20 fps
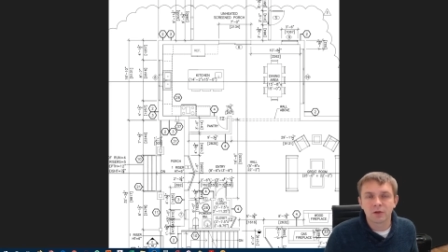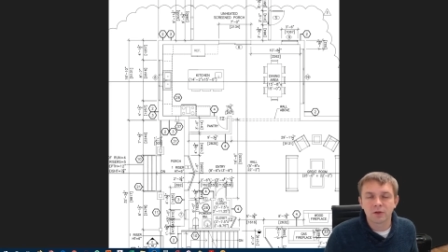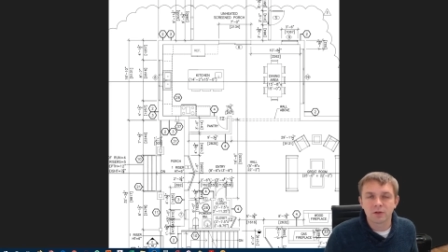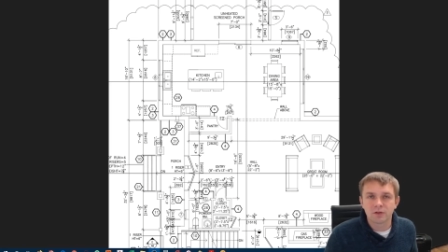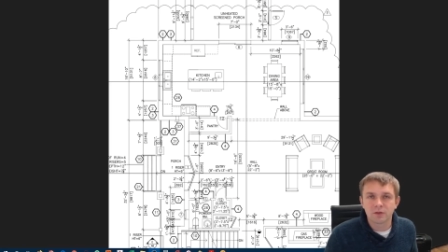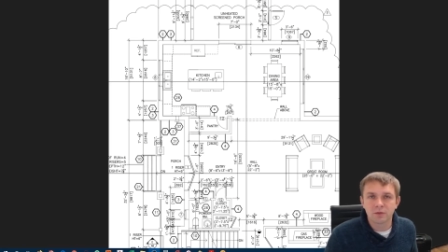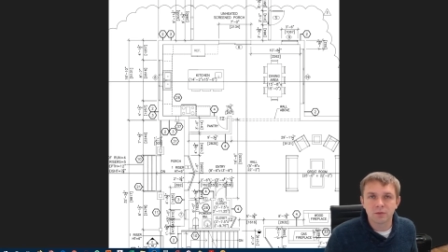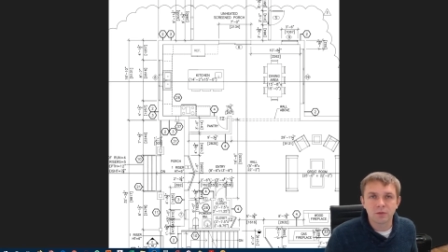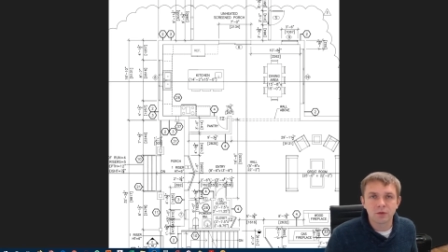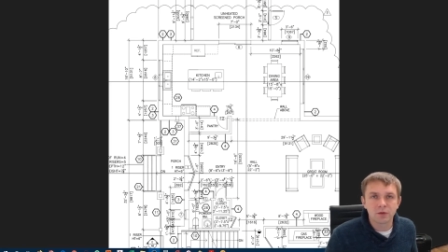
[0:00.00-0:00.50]
It's
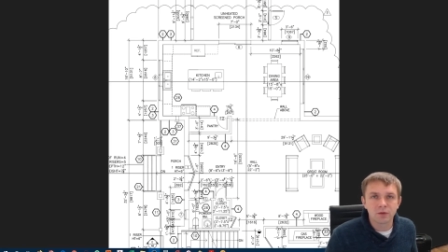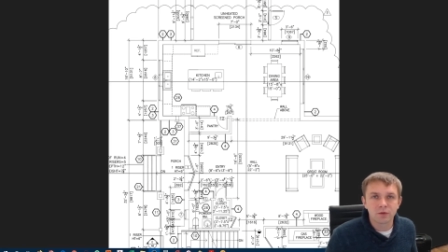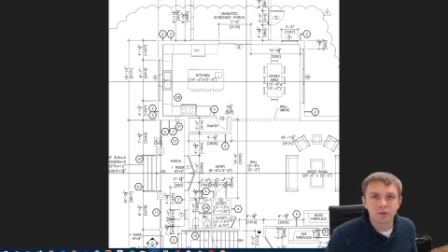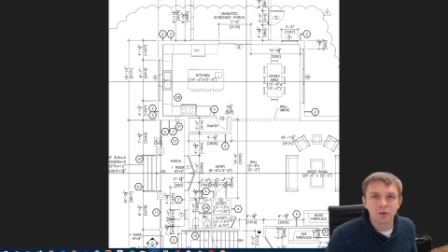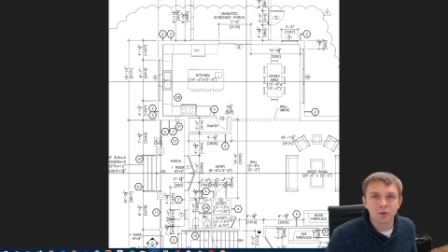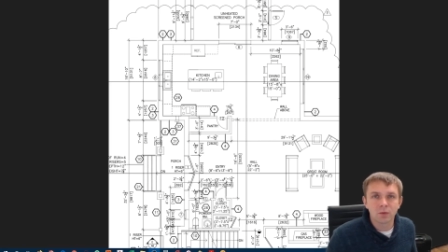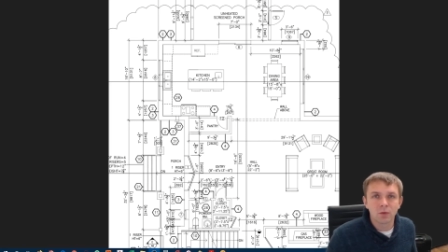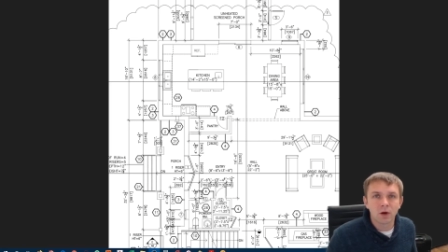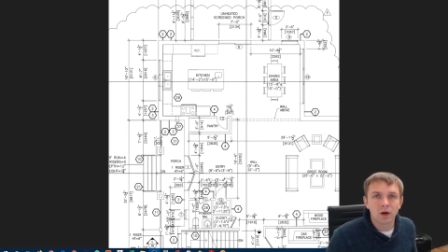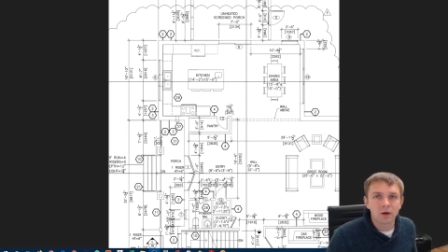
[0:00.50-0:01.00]
a
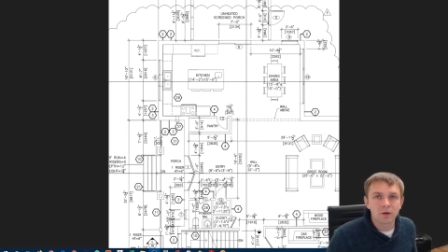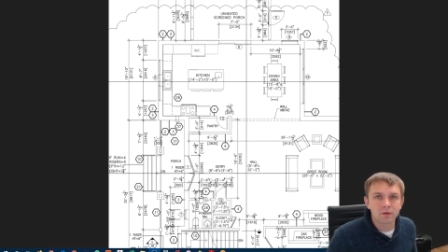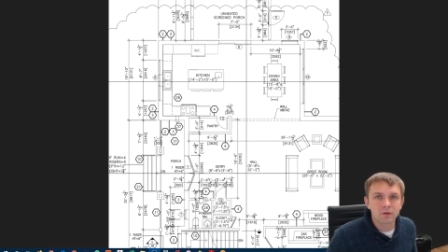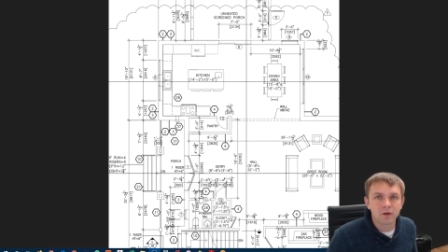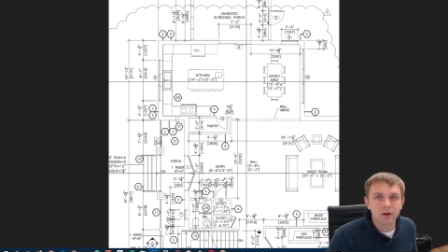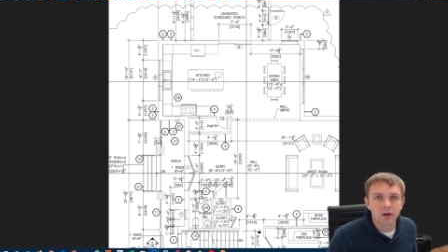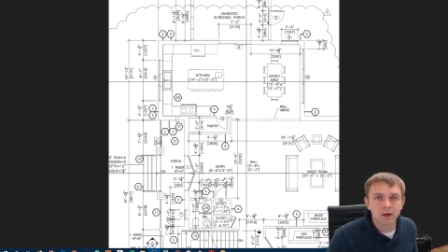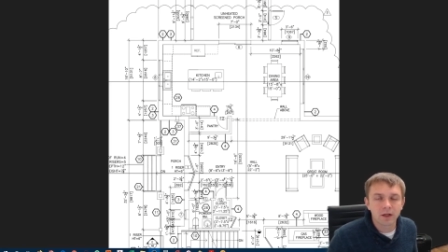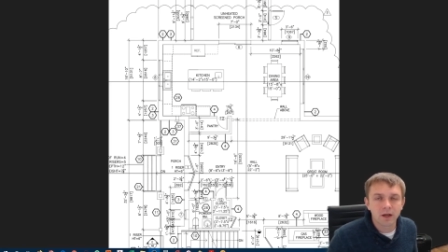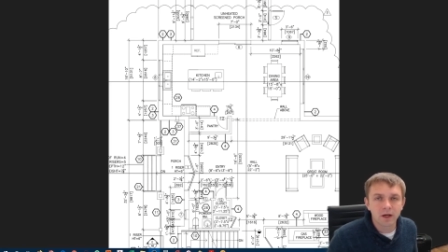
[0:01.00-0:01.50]
beautiful
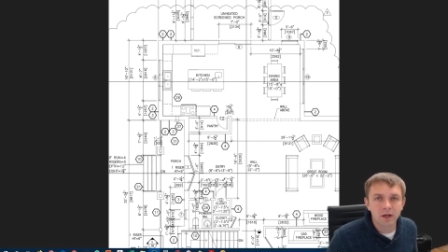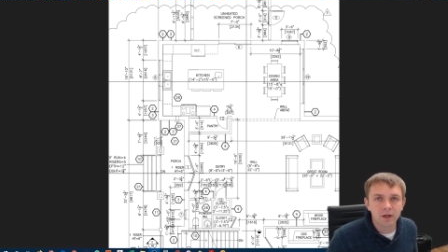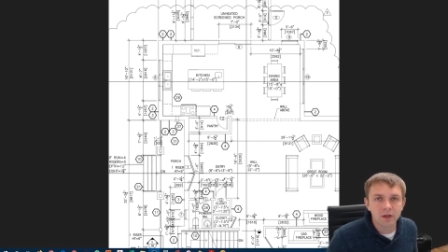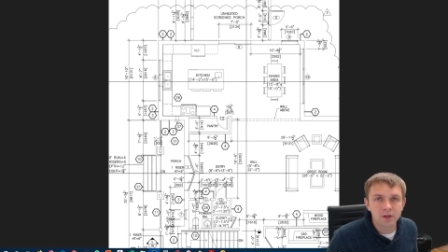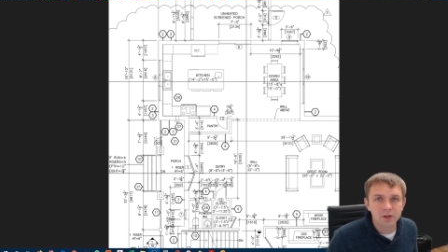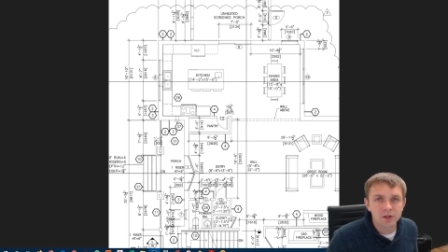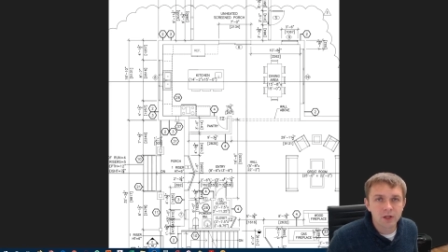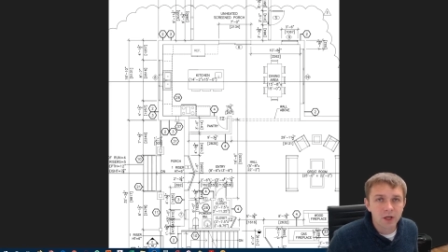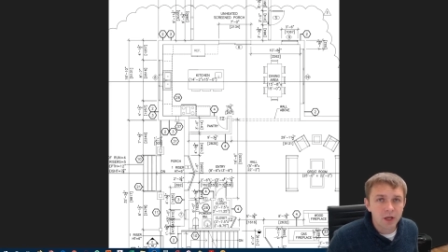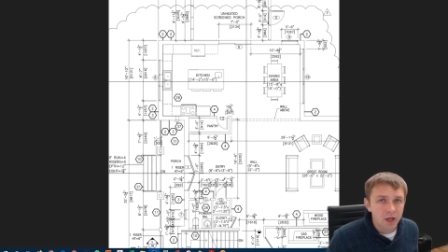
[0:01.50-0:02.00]
waterfront cottage,